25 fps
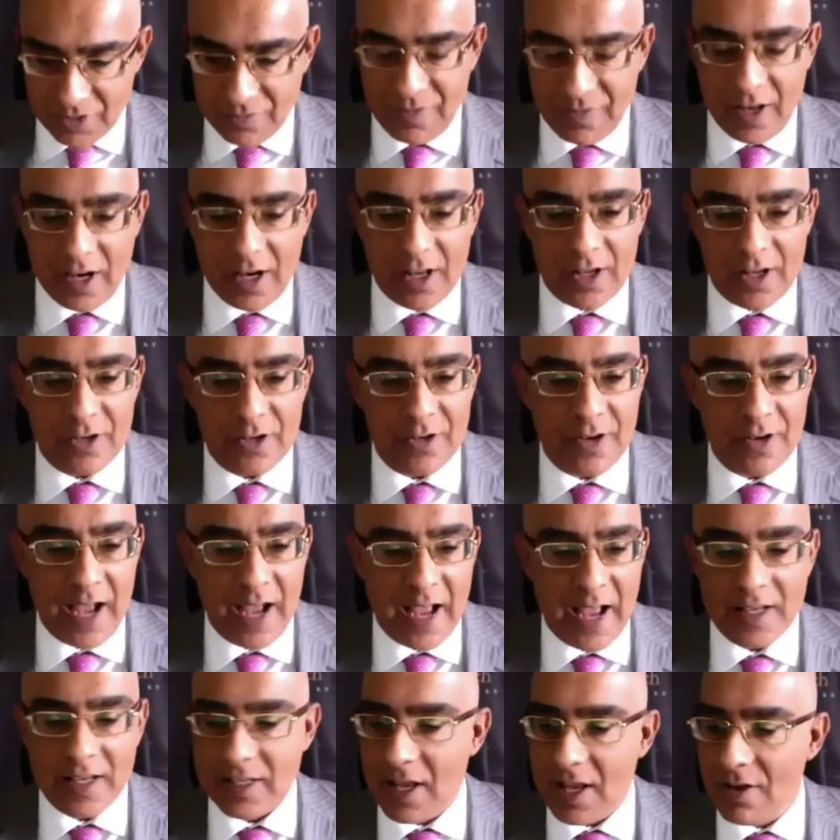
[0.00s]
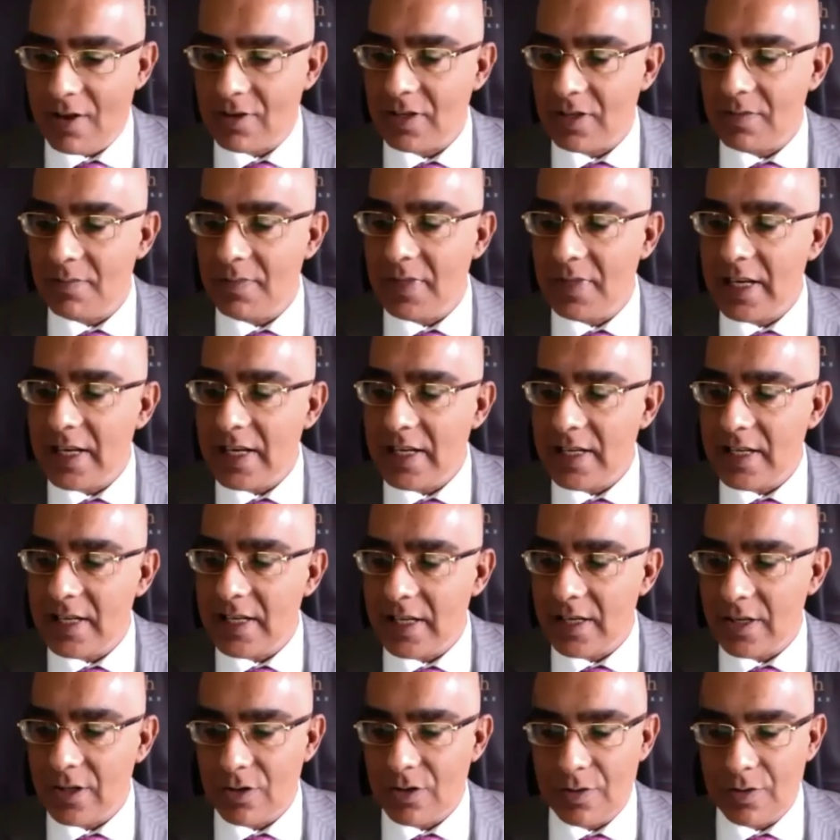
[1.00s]
fellow who hangs out in
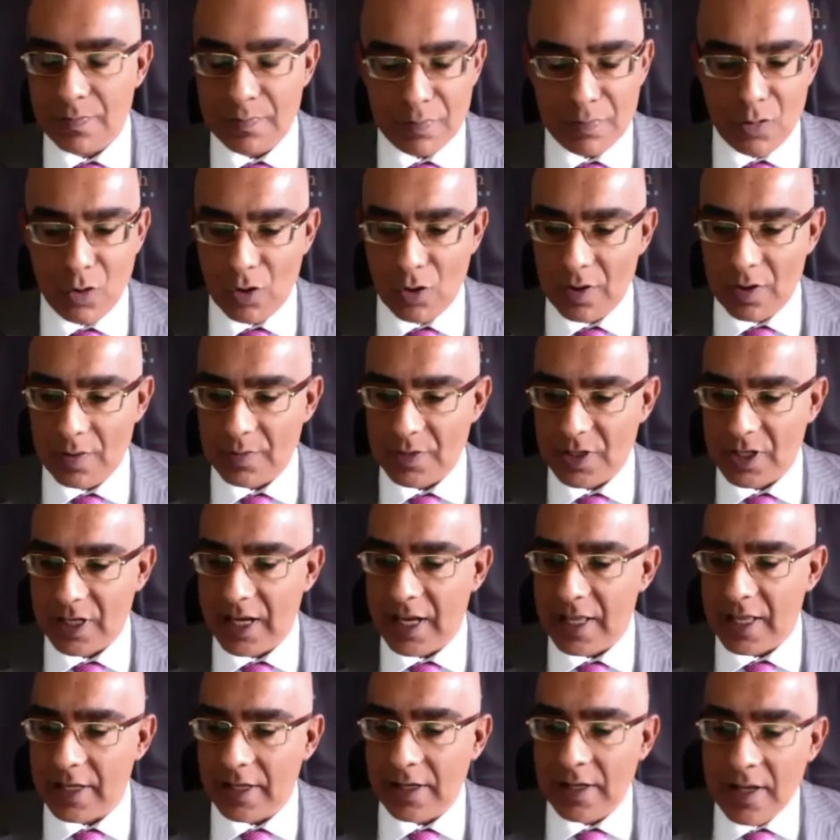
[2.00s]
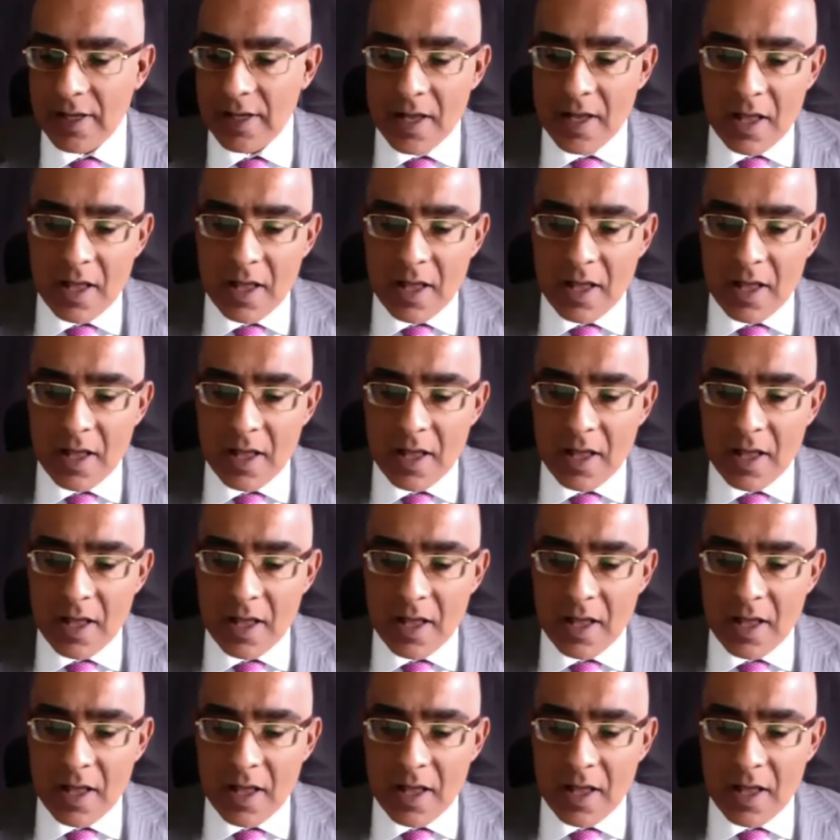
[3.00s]
Malindi, who brought them together.